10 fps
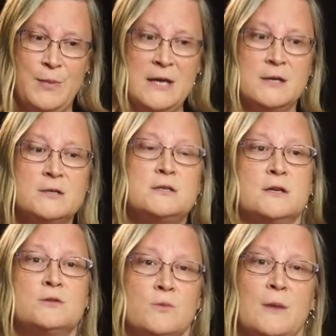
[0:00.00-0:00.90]
biggest
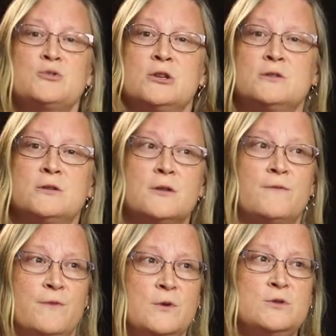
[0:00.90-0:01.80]
disruption to the
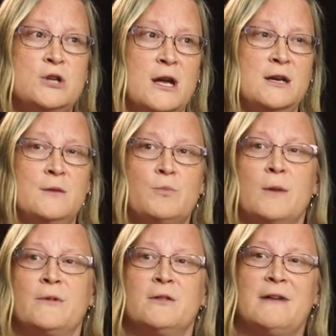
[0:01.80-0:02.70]
food chain in
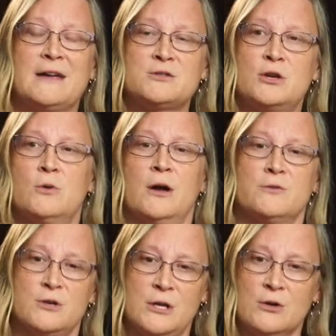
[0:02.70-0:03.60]
probably the last
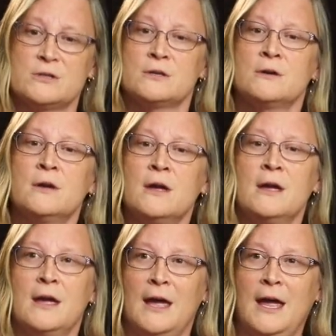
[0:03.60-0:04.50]
200 years.
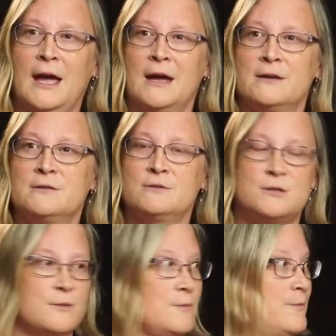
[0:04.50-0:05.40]
And